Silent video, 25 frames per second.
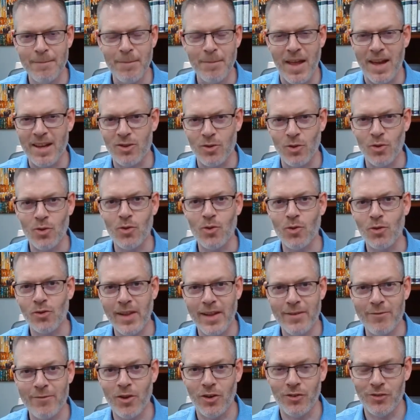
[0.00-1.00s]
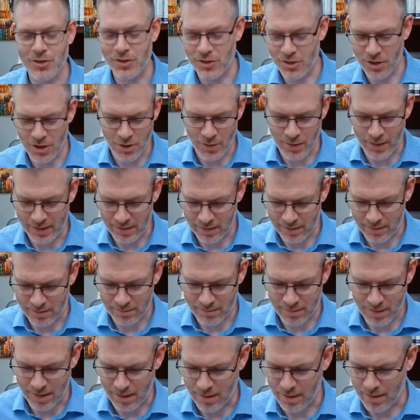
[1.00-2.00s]
And all they've got to do is,
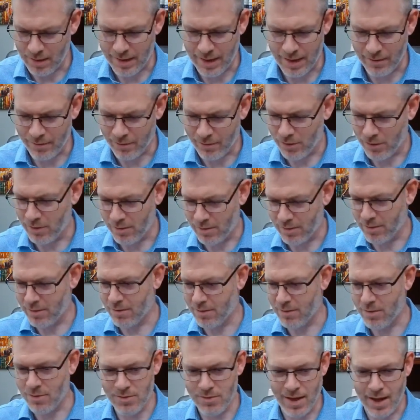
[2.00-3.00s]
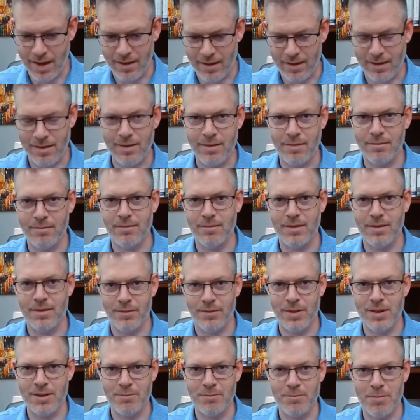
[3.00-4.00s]
you know, okay, I've got to do that, give
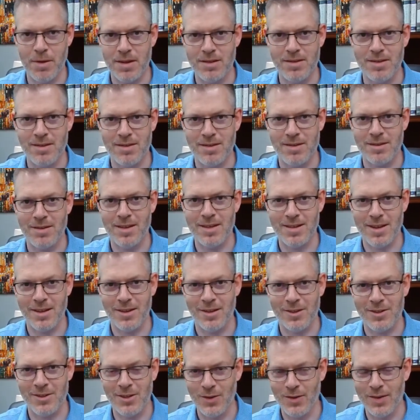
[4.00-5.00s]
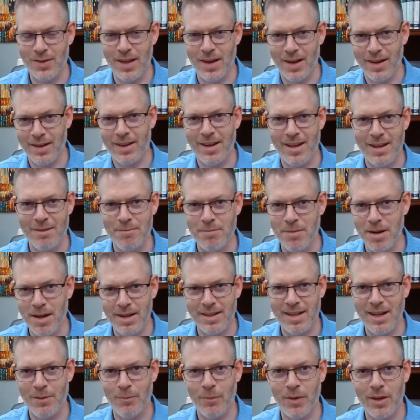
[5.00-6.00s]
these pieces to these other two, and then I can eat mine,
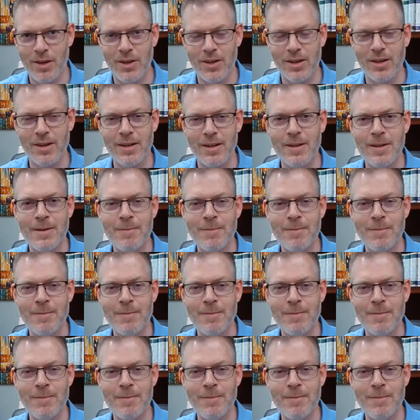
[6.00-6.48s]
and then we're good.